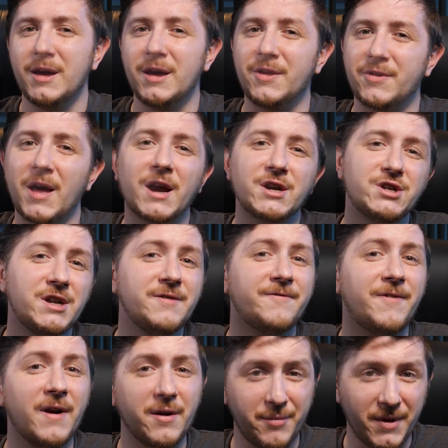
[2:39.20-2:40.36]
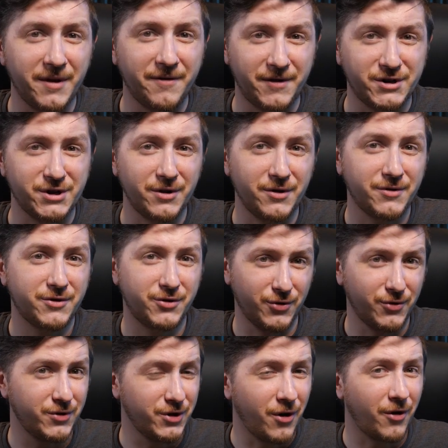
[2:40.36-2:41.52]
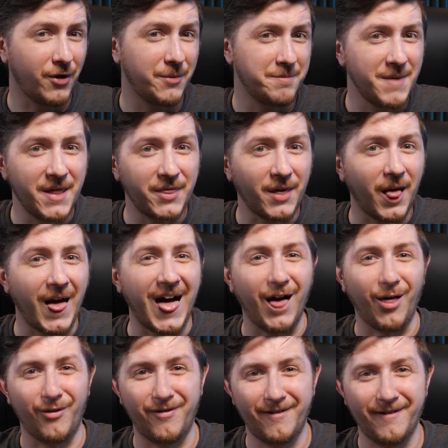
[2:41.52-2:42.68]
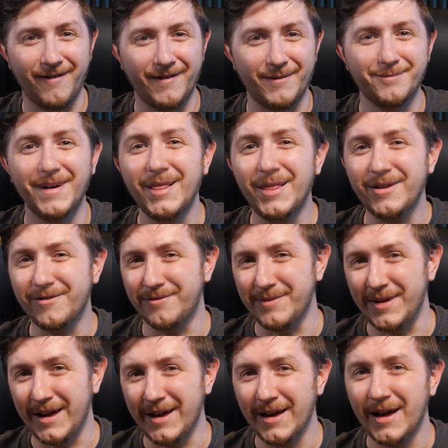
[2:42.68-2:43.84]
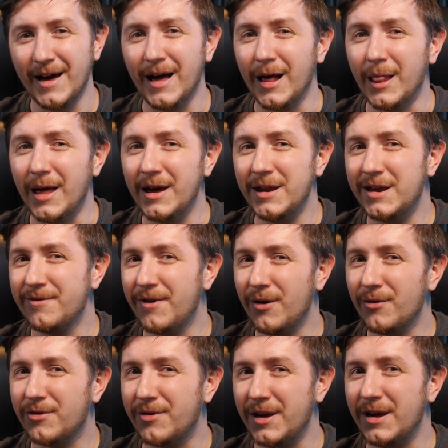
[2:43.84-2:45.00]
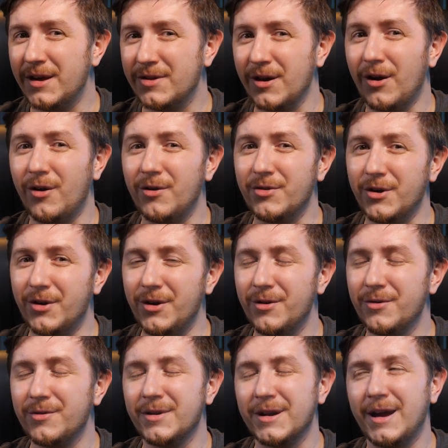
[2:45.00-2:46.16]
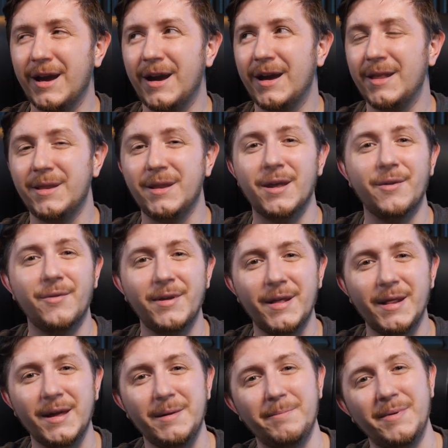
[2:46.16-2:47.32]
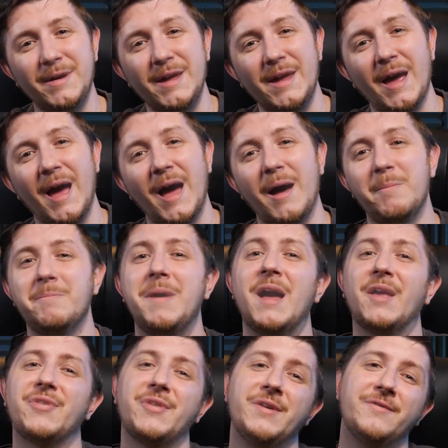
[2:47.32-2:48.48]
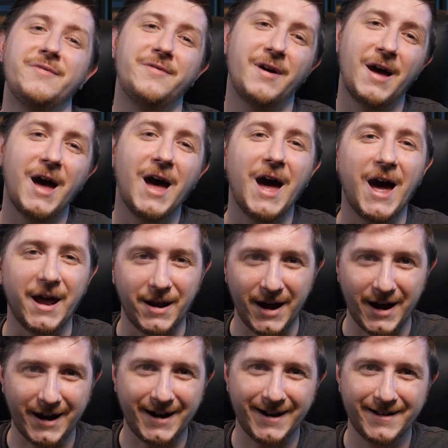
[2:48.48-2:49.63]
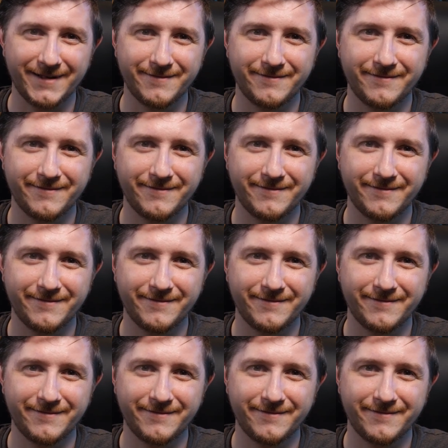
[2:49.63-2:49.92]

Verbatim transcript: is actually very beneficial to your mental health. Believe me, learning those things on your own can really be a massive headache.